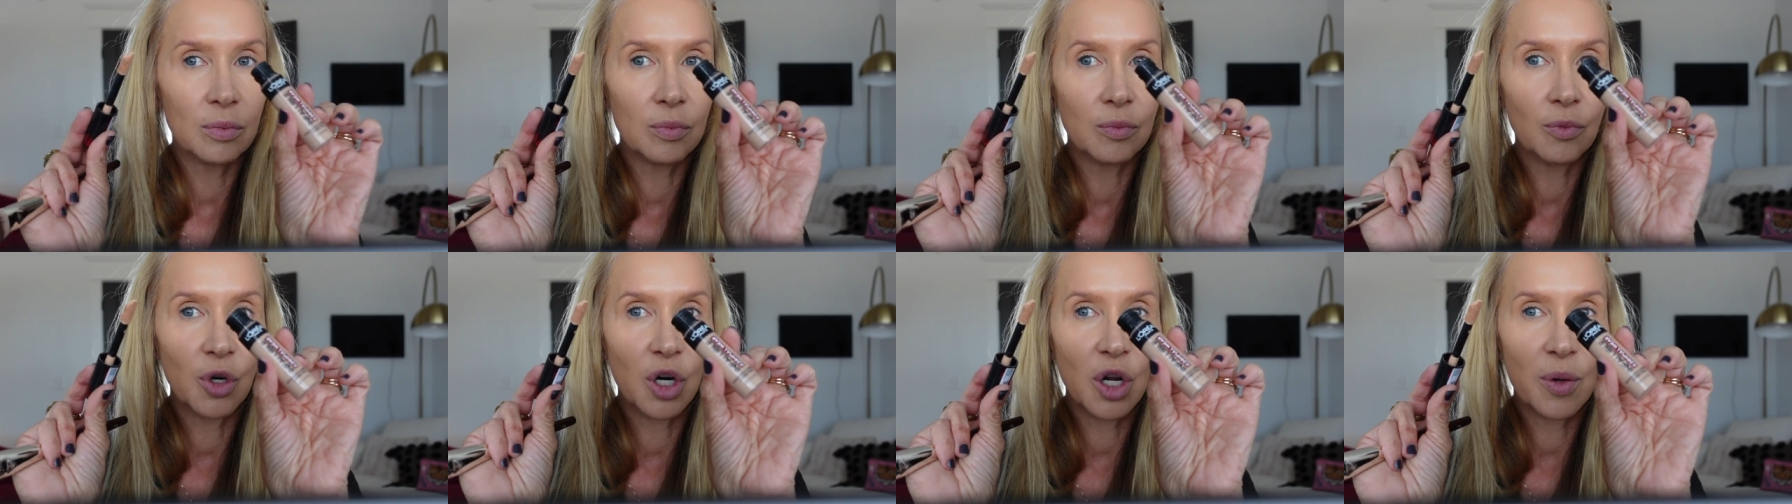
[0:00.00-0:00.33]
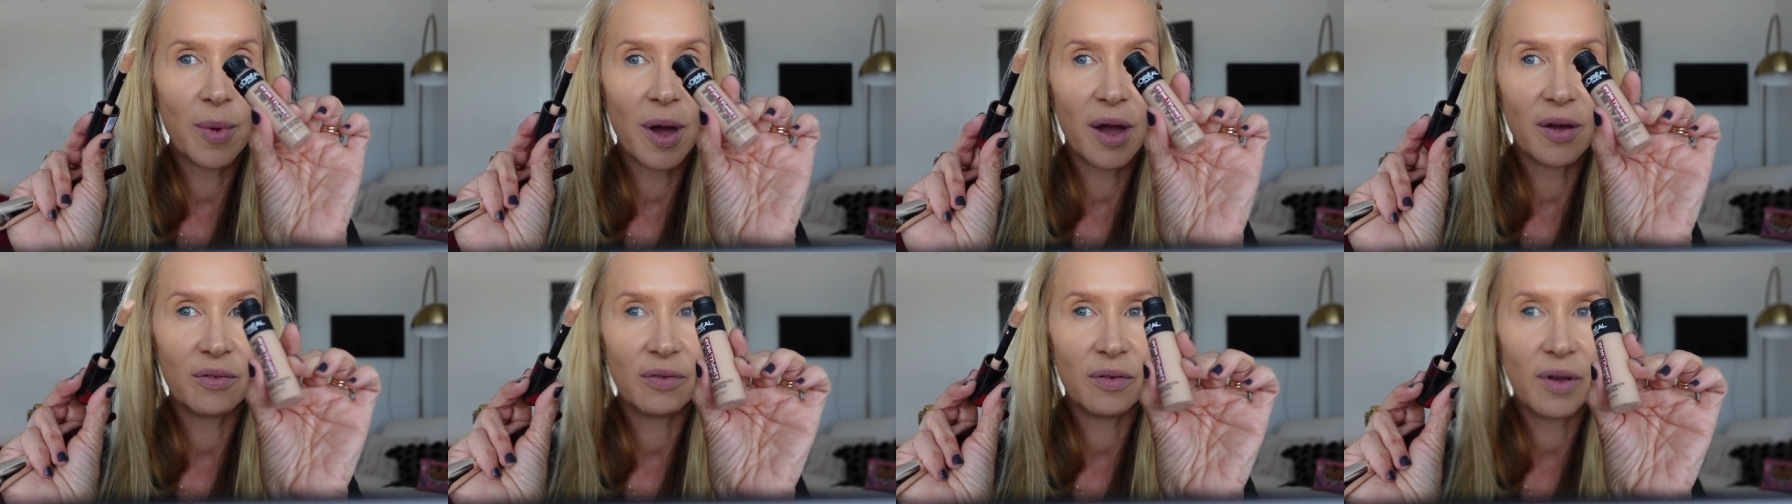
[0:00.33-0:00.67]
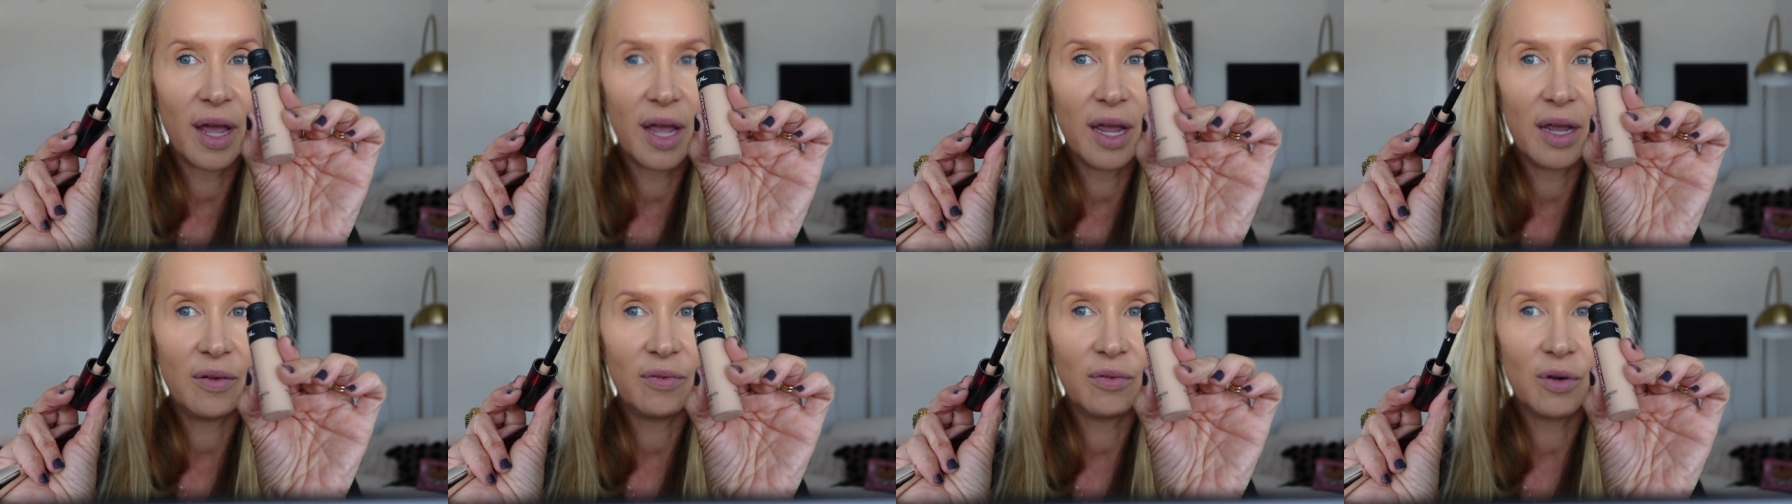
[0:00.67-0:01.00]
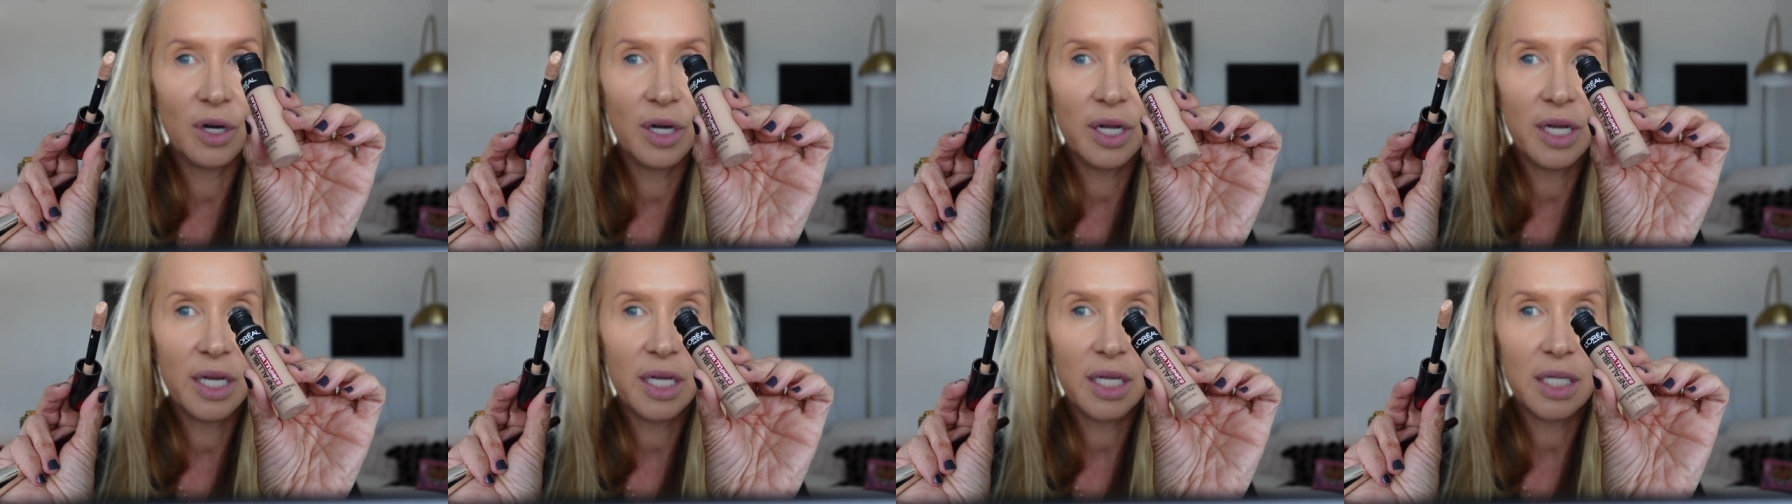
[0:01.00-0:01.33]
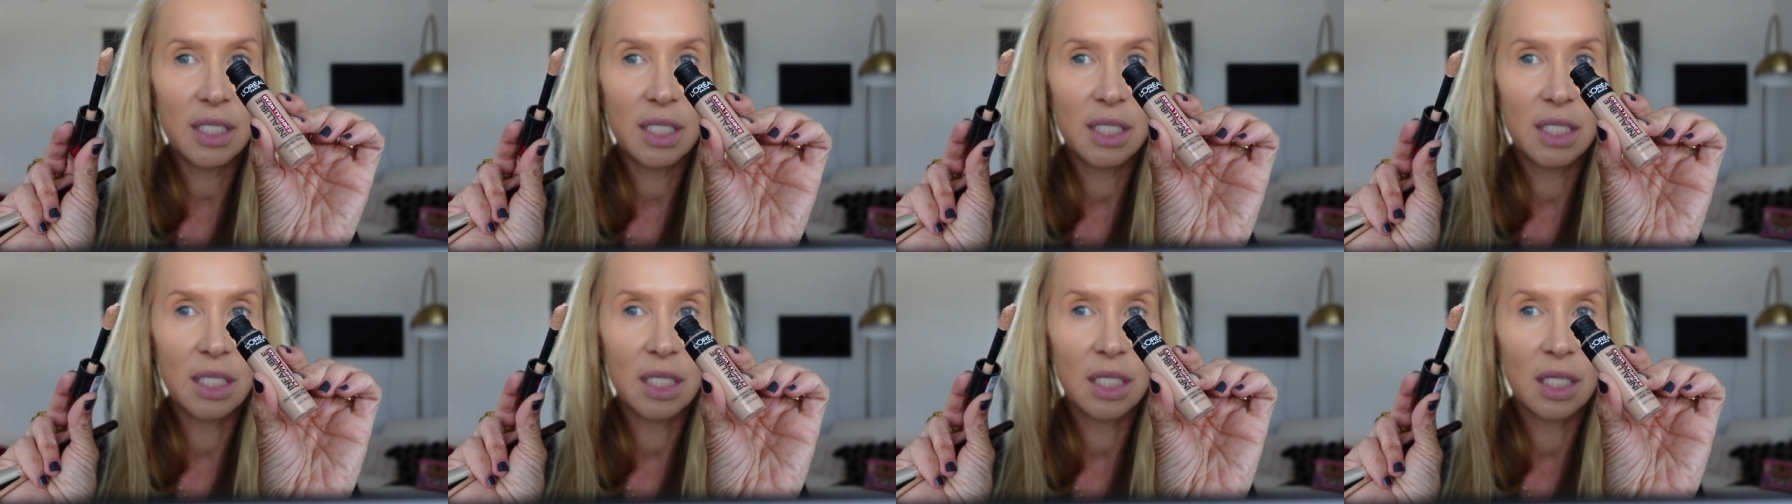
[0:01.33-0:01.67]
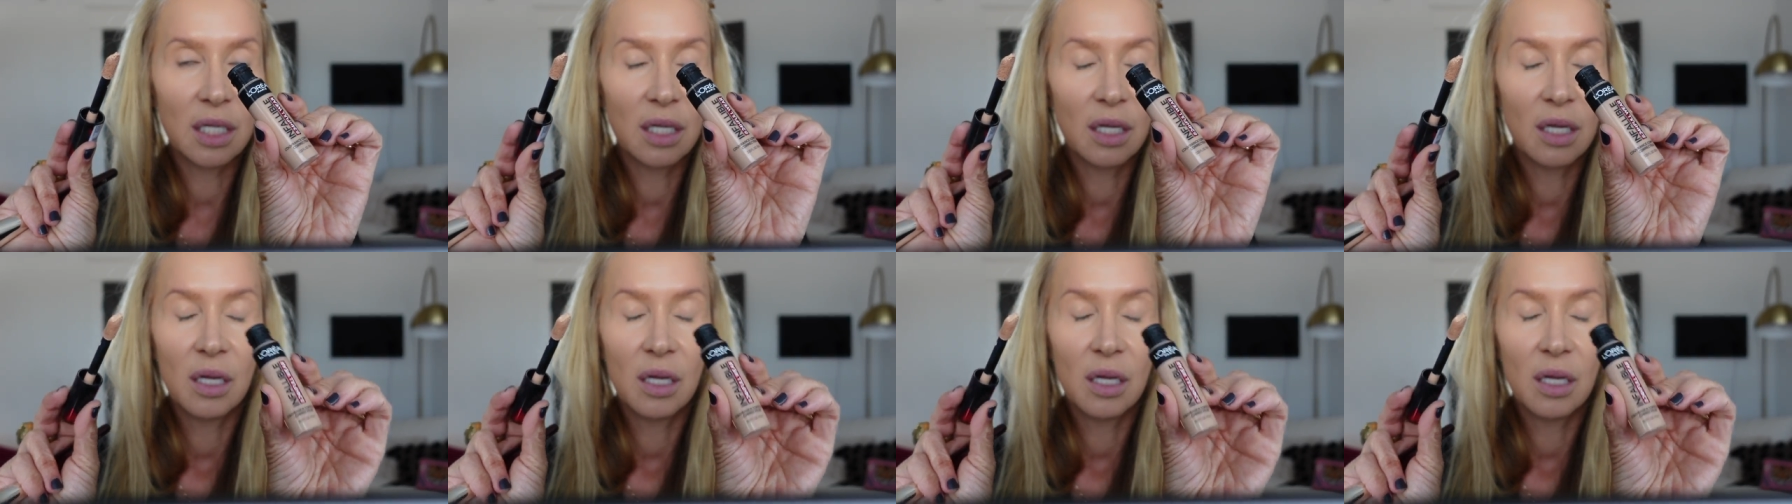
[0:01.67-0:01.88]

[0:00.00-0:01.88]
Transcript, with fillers: one of my favorite